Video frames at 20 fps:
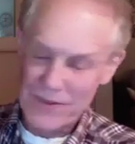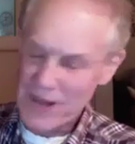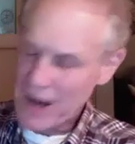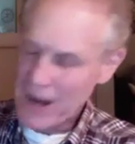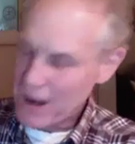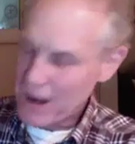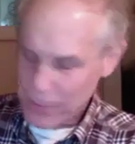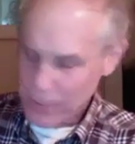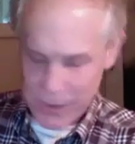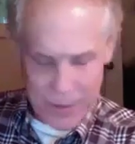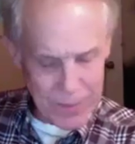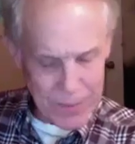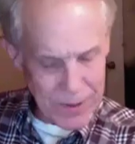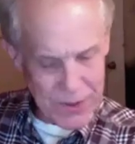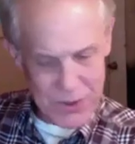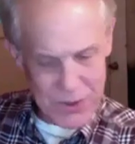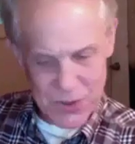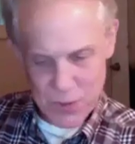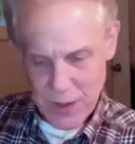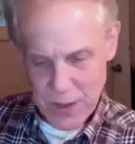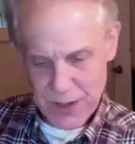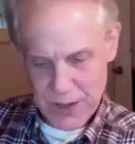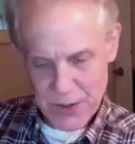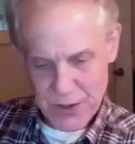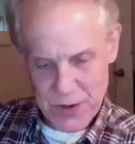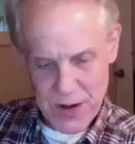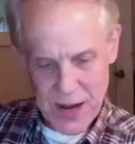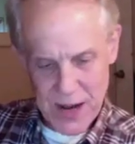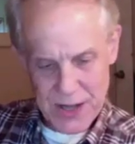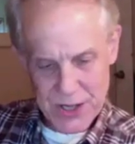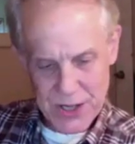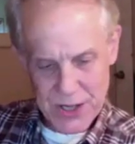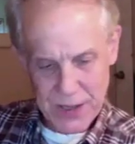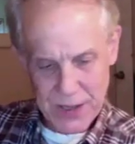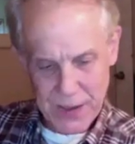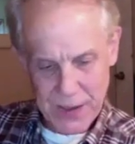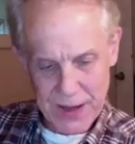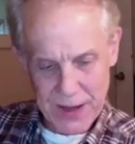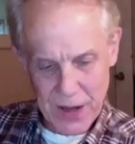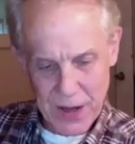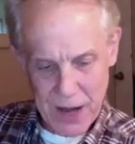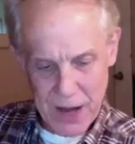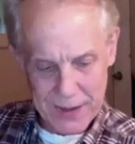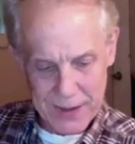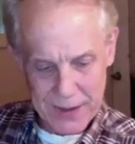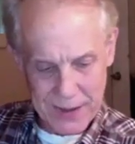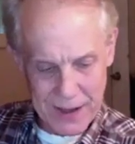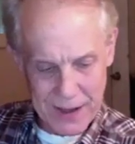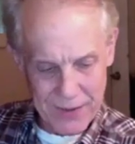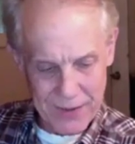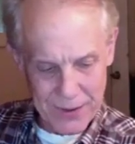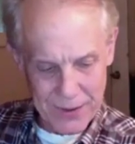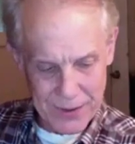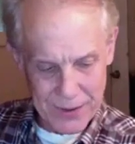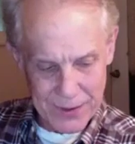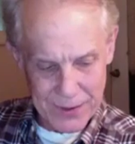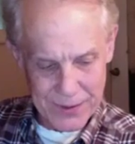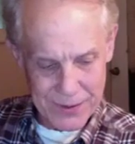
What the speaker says: terribly bittersweet and tragic like 9/11.